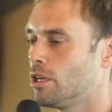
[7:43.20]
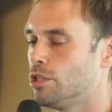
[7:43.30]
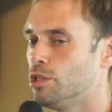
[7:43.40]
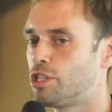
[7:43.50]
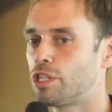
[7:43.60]

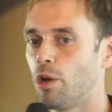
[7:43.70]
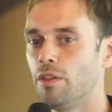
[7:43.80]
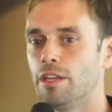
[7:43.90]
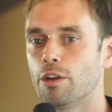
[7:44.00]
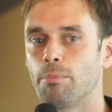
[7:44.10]
you show
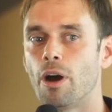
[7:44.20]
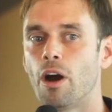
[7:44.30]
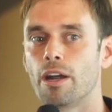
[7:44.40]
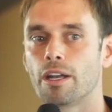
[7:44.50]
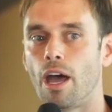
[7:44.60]
that you're
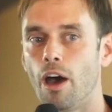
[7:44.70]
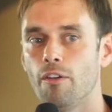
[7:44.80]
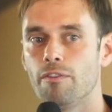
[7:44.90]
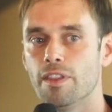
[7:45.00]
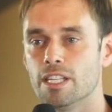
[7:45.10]
part
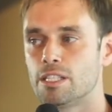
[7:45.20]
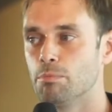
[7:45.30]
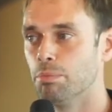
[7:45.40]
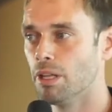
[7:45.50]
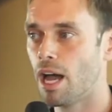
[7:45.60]
of this
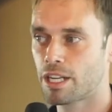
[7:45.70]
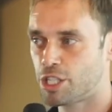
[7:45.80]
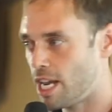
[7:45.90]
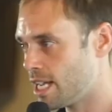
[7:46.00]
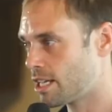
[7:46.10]

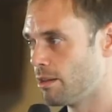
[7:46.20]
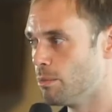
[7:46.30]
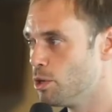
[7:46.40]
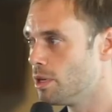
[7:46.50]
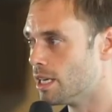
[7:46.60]
blockchain
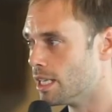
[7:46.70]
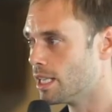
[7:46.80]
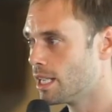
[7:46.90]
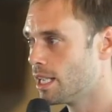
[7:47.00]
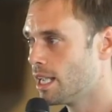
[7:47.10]

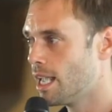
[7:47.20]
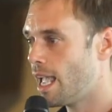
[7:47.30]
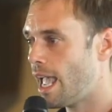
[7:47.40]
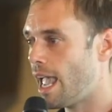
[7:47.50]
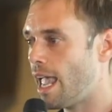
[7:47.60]
community,
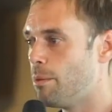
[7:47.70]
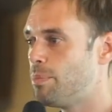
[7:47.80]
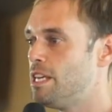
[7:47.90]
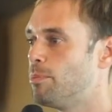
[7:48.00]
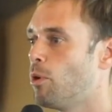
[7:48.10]
and
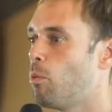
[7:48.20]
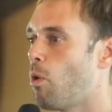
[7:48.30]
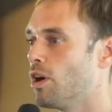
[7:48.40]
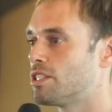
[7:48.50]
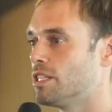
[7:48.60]
people
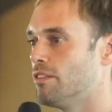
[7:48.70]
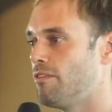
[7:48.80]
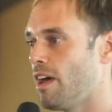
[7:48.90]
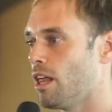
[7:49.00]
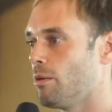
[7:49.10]
want to
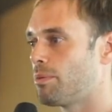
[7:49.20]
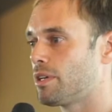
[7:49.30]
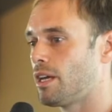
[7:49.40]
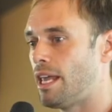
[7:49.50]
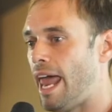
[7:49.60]
develop
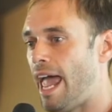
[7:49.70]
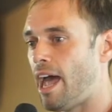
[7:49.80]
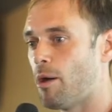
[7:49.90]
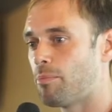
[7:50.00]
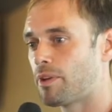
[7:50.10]
an
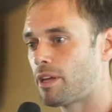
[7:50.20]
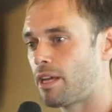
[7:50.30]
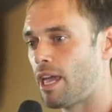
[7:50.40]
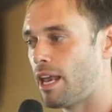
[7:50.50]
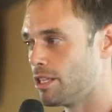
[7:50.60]
app
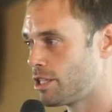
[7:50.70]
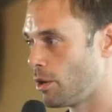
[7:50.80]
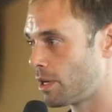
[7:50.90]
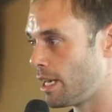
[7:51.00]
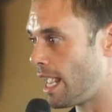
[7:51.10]
and a
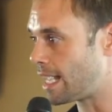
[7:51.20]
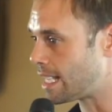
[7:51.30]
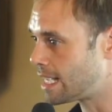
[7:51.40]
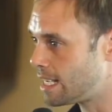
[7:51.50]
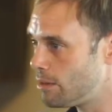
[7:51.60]
token
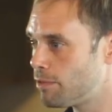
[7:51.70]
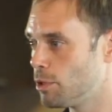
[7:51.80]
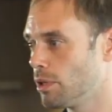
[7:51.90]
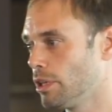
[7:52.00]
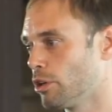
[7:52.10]
and give
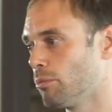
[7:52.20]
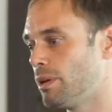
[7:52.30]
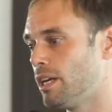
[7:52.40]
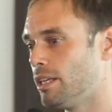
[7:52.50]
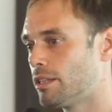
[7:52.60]
you a little
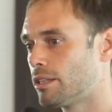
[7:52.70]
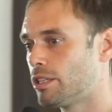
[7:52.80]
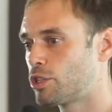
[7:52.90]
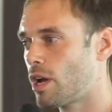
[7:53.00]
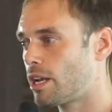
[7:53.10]
bit to
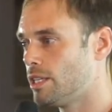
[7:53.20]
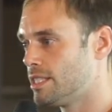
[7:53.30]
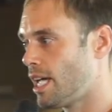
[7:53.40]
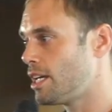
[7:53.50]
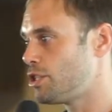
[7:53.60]
try to
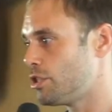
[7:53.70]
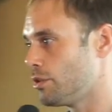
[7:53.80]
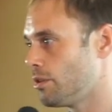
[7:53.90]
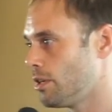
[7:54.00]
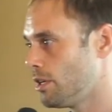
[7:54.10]
entice
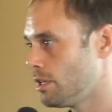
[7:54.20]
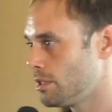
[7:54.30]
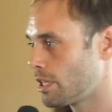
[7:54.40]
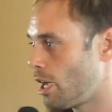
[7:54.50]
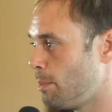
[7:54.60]
you
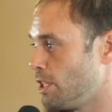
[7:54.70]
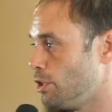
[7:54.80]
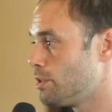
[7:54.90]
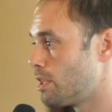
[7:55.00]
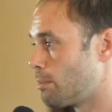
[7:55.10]
to come and
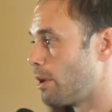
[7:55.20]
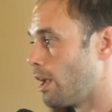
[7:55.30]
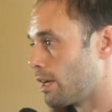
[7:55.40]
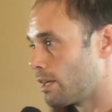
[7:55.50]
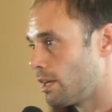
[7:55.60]
use their
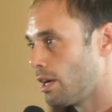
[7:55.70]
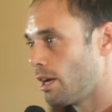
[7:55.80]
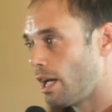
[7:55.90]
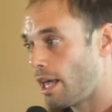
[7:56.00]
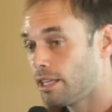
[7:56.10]
product
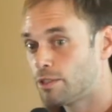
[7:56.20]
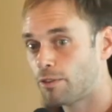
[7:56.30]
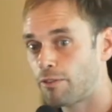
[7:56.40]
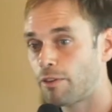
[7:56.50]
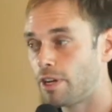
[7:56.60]
at least
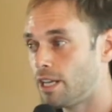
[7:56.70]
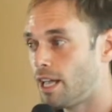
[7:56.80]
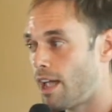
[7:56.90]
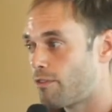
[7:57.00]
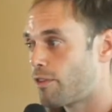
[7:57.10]
for free
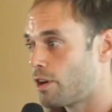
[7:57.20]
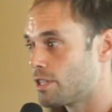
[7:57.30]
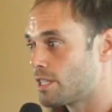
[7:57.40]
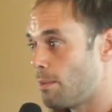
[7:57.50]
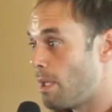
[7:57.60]
at
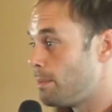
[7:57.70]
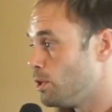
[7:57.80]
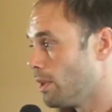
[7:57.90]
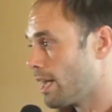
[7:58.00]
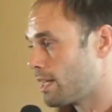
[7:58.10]
first. And maybe
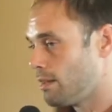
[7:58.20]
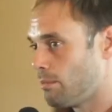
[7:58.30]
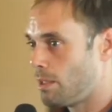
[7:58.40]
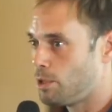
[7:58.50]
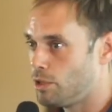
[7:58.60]
you like it,
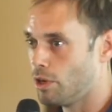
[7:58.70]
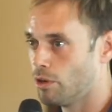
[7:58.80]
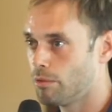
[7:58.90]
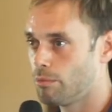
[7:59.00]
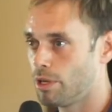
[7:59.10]
maybe you
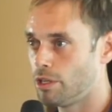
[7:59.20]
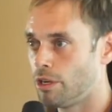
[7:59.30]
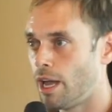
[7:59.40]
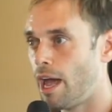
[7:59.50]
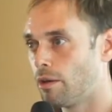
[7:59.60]
don't, but you're
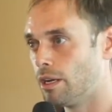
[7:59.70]
not out